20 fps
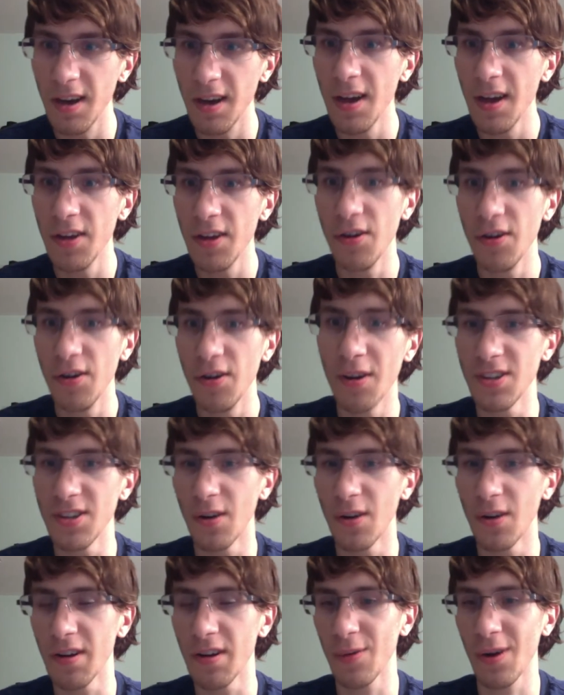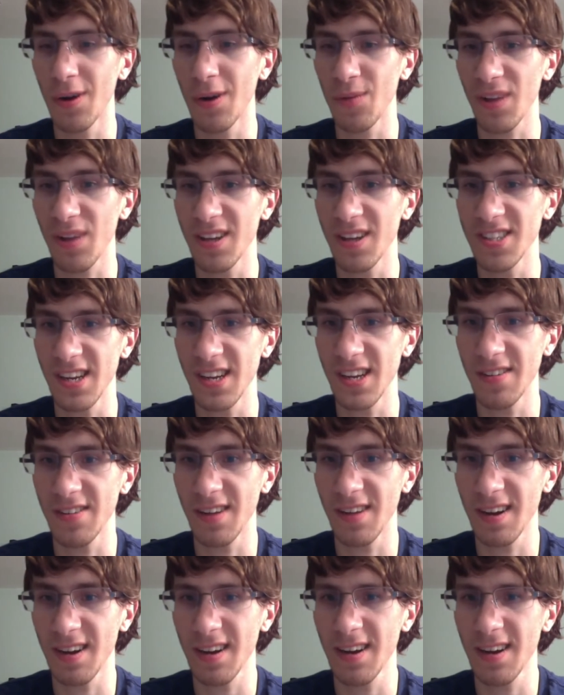You always know you're gonna want to play set. You're
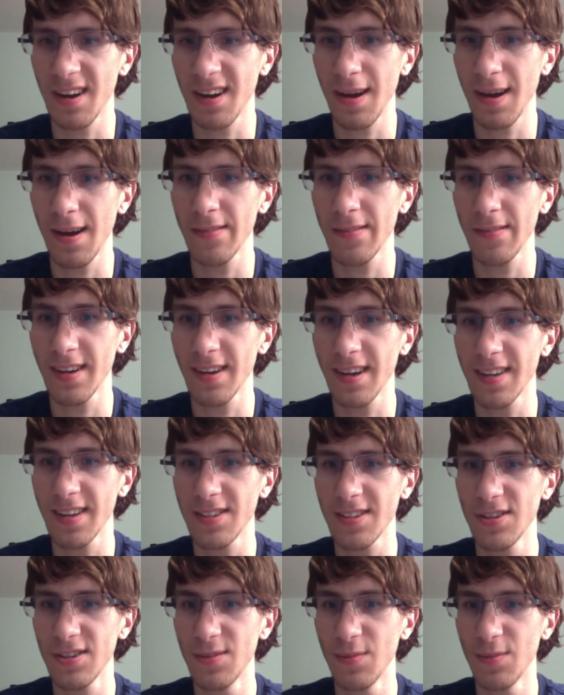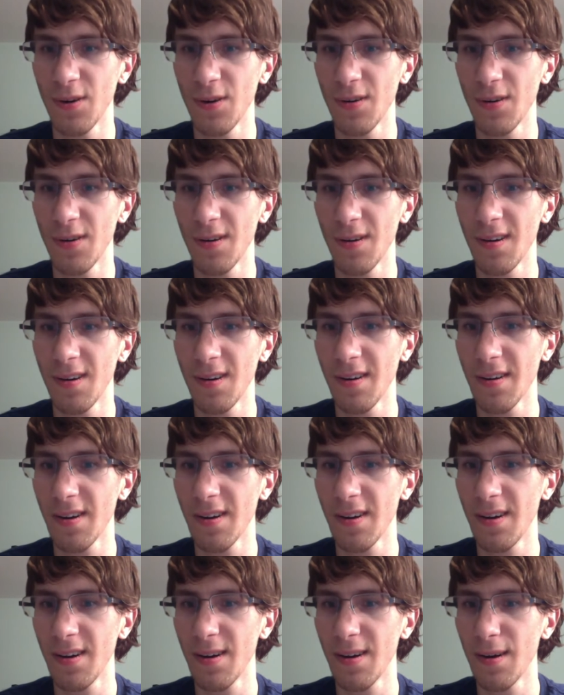like, oh no, I have to get 2 more.
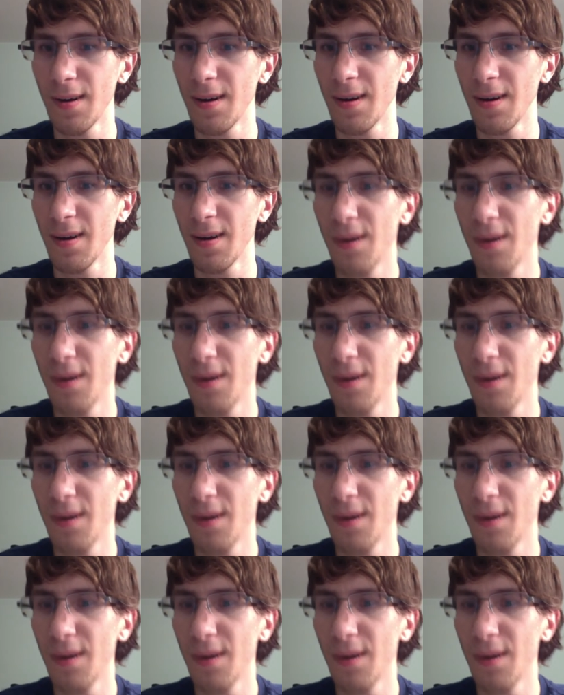No.